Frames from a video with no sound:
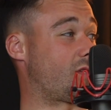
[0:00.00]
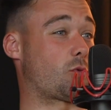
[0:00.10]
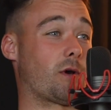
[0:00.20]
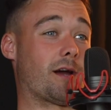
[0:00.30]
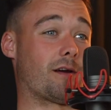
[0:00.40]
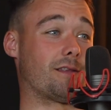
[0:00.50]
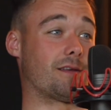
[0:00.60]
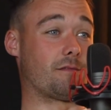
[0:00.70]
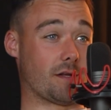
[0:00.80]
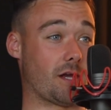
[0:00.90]
on Twitter and
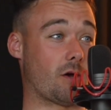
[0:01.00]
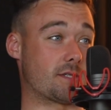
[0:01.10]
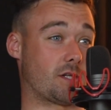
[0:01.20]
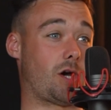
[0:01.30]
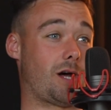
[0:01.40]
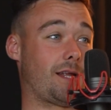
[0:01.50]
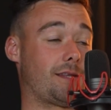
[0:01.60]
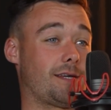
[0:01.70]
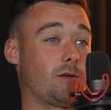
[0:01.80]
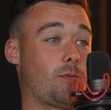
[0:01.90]
the videos and all,
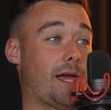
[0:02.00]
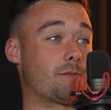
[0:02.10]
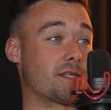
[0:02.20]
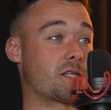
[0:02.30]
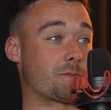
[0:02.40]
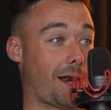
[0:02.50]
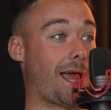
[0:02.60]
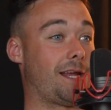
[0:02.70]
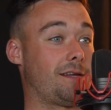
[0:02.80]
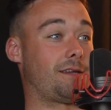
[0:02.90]
and the way it was
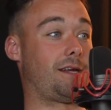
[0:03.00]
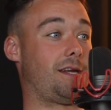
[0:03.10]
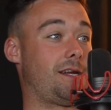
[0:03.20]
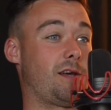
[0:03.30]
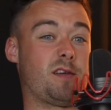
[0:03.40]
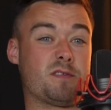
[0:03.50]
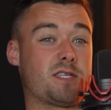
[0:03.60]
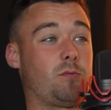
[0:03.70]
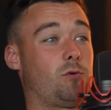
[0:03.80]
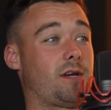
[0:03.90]
explained. I even
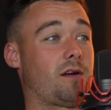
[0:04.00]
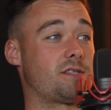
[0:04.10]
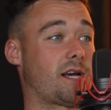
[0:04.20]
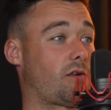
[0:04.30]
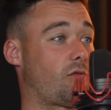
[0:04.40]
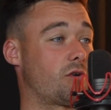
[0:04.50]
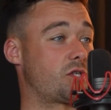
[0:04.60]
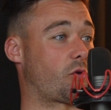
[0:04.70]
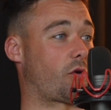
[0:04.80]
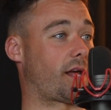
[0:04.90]
seen one there of Declan
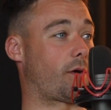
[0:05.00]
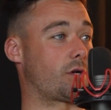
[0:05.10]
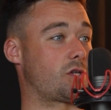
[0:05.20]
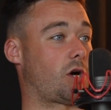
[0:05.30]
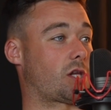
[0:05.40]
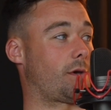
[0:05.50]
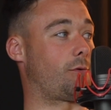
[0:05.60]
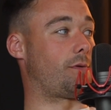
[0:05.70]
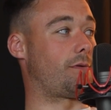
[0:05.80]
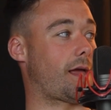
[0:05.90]
Rice the other day where it talked
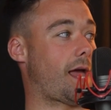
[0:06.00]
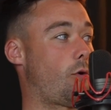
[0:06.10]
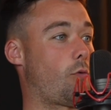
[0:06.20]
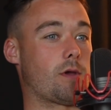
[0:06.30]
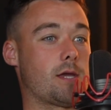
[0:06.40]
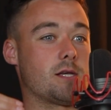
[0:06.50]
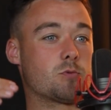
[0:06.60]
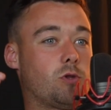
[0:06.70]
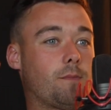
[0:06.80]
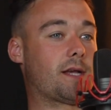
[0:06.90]
about how he is
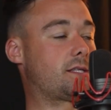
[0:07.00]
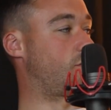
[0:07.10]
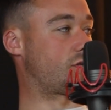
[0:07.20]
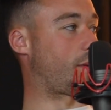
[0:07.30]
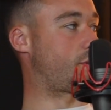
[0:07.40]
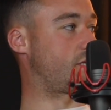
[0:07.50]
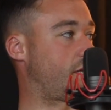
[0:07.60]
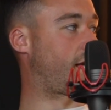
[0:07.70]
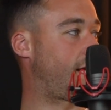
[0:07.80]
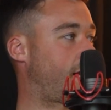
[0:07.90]
one of the best interceptions in
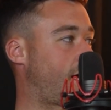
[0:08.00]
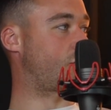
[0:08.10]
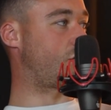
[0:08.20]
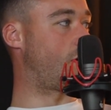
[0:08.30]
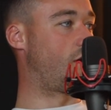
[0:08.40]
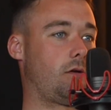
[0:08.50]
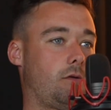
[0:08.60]
the league last year.